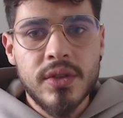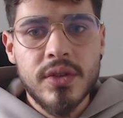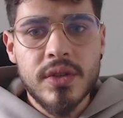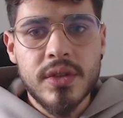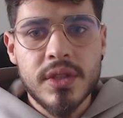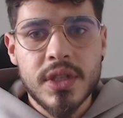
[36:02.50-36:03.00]

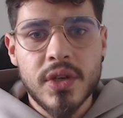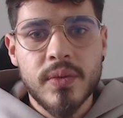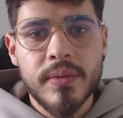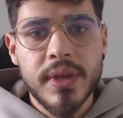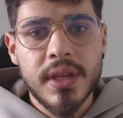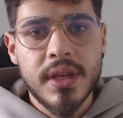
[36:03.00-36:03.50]
you tell
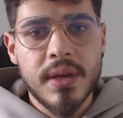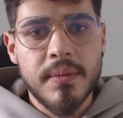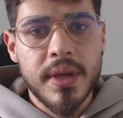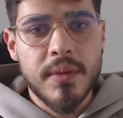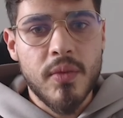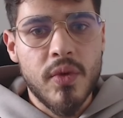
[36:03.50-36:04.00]
me a
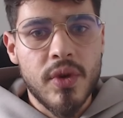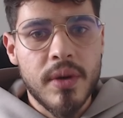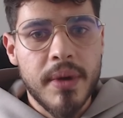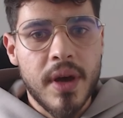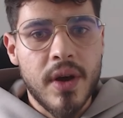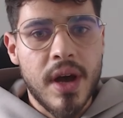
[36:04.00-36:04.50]
bit more about